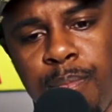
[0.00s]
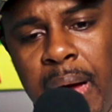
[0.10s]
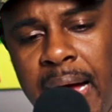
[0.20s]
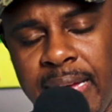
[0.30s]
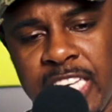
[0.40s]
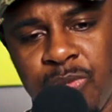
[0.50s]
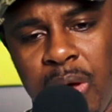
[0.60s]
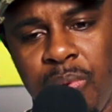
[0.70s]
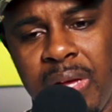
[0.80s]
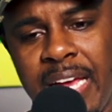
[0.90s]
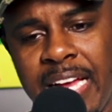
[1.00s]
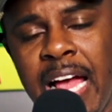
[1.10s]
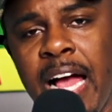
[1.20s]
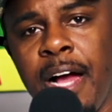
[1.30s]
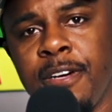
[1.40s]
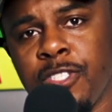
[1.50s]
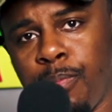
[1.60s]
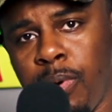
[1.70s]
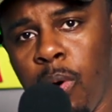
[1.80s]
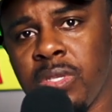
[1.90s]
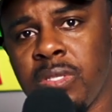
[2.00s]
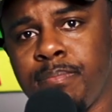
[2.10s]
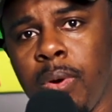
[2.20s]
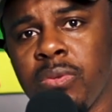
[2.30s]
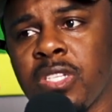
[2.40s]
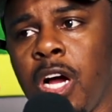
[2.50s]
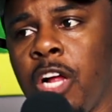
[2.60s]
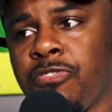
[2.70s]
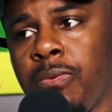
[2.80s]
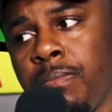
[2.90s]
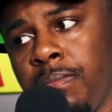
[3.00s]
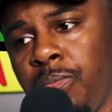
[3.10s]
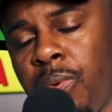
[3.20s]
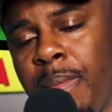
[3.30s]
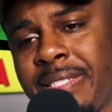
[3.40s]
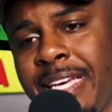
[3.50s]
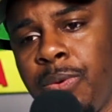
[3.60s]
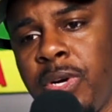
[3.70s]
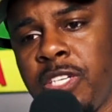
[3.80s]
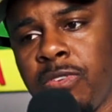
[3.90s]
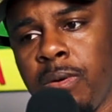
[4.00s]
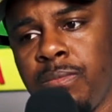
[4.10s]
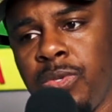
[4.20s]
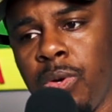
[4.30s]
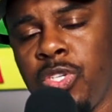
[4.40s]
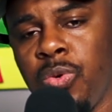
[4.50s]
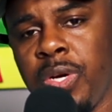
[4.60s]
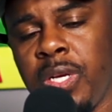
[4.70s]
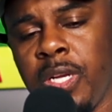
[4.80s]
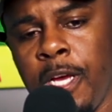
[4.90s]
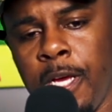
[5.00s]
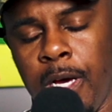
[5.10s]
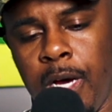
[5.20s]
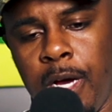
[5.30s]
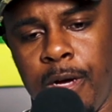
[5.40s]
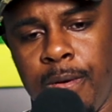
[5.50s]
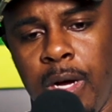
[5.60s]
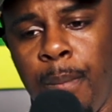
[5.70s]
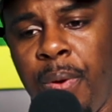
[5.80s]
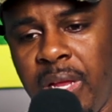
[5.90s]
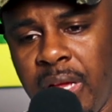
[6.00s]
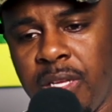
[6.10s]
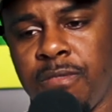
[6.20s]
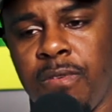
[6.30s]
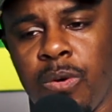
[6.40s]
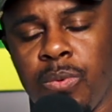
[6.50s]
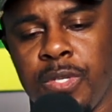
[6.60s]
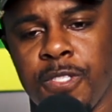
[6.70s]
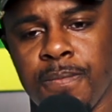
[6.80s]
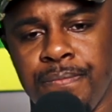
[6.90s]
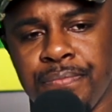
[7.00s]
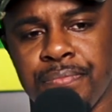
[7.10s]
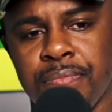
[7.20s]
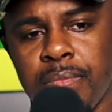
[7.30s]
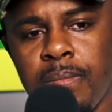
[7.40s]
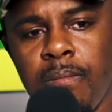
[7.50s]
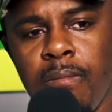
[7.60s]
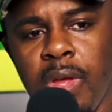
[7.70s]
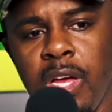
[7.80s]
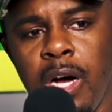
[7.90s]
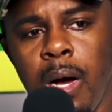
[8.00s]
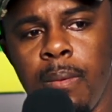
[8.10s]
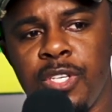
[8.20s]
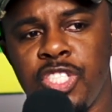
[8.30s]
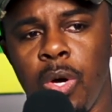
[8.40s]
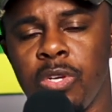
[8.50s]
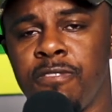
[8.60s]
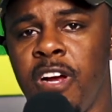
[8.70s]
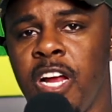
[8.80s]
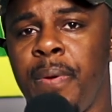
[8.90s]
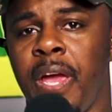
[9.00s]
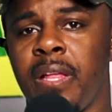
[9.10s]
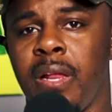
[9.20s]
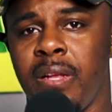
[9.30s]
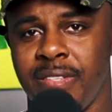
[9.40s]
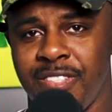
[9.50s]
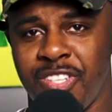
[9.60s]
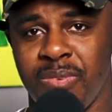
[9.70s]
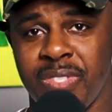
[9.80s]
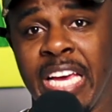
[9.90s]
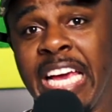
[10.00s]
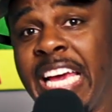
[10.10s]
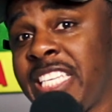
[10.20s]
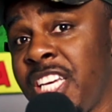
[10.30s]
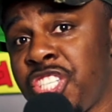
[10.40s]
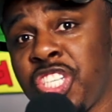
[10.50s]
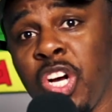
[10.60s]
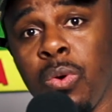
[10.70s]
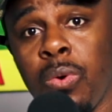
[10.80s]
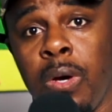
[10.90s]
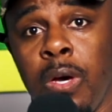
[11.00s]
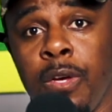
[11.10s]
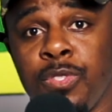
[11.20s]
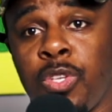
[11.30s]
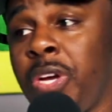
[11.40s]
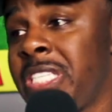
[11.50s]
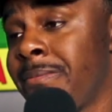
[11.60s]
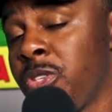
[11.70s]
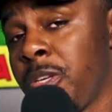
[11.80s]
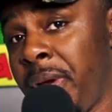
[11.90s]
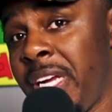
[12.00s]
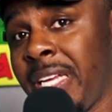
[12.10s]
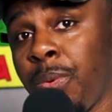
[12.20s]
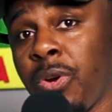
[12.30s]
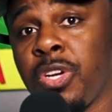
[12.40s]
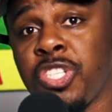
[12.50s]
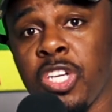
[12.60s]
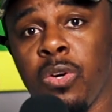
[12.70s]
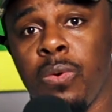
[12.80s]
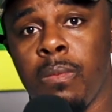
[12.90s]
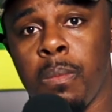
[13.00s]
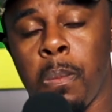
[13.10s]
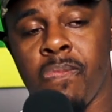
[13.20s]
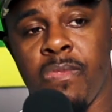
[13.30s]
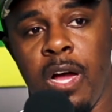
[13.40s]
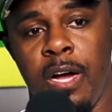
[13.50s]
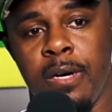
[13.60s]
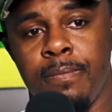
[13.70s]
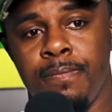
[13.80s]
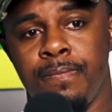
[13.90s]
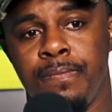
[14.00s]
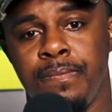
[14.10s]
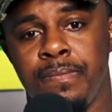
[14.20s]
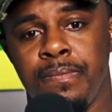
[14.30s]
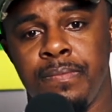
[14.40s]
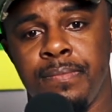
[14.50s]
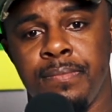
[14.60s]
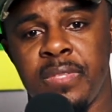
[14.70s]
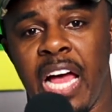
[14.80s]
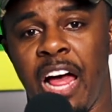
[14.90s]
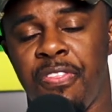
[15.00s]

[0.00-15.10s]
podcast wise, I like so pros and pros and cons from but my takeaways from you know doing uh, opinionated as fuck was um, the show is very opinionated. You know what I'm saying? It's his show, so he's the most opinionated one on the show. Um, I